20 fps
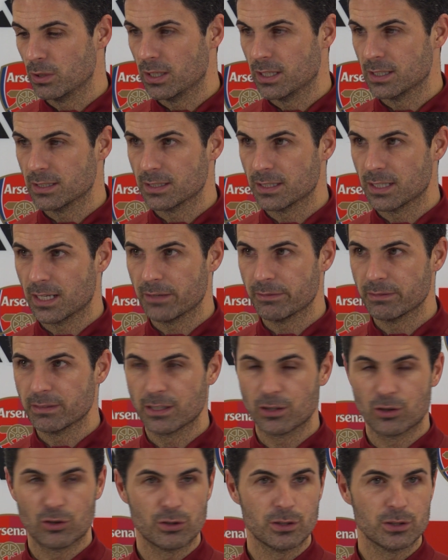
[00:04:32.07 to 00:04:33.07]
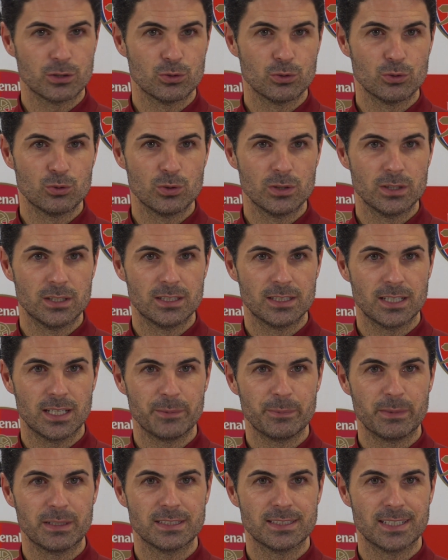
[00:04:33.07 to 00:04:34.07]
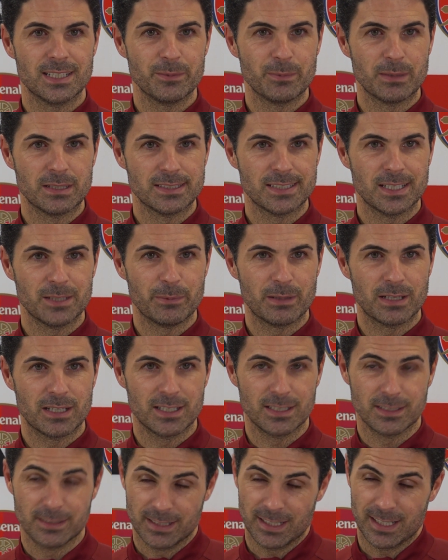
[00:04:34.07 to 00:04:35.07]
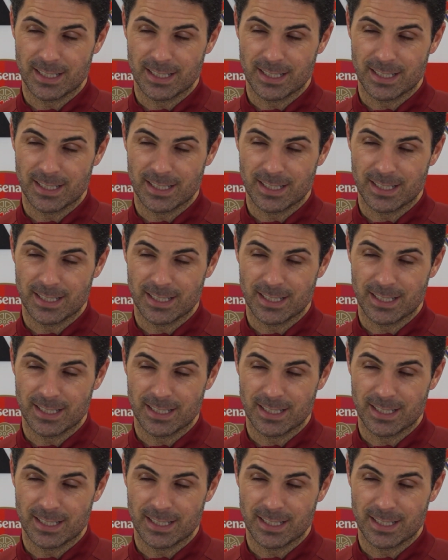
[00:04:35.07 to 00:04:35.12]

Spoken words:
and then having the courage to do it time and time and time again.